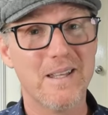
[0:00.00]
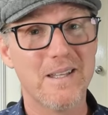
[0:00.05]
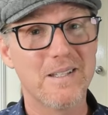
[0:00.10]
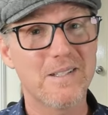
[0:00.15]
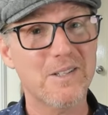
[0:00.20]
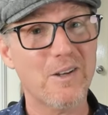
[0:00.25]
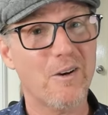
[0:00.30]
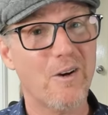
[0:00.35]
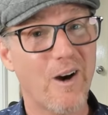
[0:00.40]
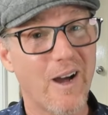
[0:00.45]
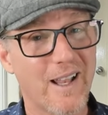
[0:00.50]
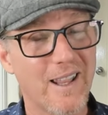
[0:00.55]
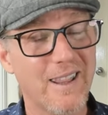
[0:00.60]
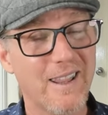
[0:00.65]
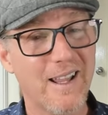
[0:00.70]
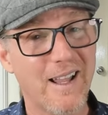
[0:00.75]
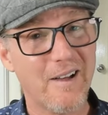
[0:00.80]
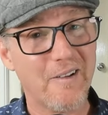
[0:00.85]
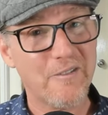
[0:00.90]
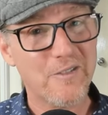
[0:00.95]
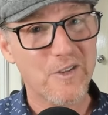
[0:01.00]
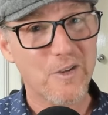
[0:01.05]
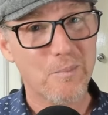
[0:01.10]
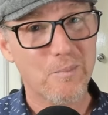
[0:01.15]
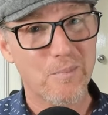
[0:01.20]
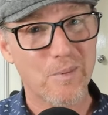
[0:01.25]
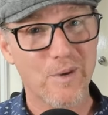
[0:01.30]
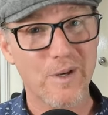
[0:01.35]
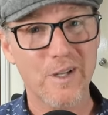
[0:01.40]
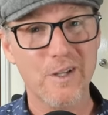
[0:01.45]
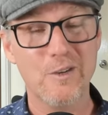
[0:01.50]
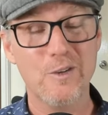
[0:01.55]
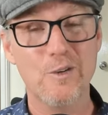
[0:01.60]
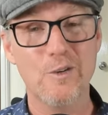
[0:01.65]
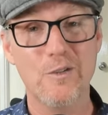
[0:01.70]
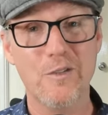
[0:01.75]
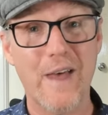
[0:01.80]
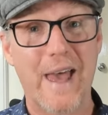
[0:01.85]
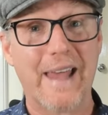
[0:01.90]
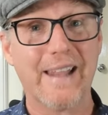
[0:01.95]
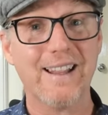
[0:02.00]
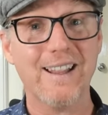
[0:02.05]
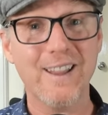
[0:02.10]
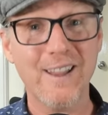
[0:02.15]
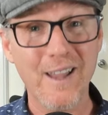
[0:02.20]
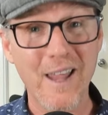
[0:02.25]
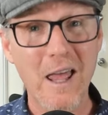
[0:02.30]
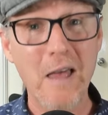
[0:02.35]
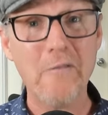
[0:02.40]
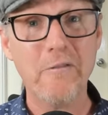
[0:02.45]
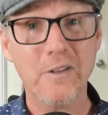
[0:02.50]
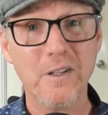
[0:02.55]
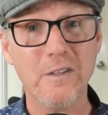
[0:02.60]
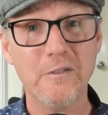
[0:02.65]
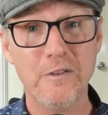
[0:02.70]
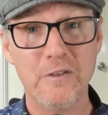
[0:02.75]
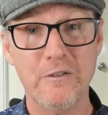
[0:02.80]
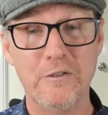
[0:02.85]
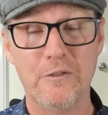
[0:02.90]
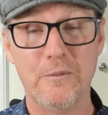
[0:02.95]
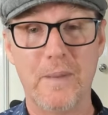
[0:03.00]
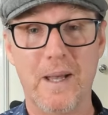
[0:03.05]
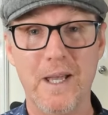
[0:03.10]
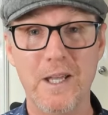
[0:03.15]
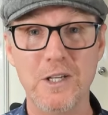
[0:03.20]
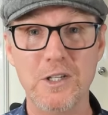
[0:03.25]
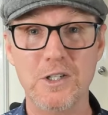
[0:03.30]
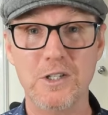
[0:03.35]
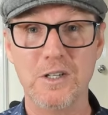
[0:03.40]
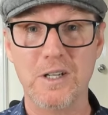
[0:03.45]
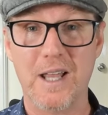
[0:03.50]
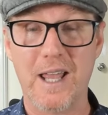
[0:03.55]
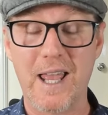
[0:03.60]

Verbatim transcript: So I love to bring you that level of information.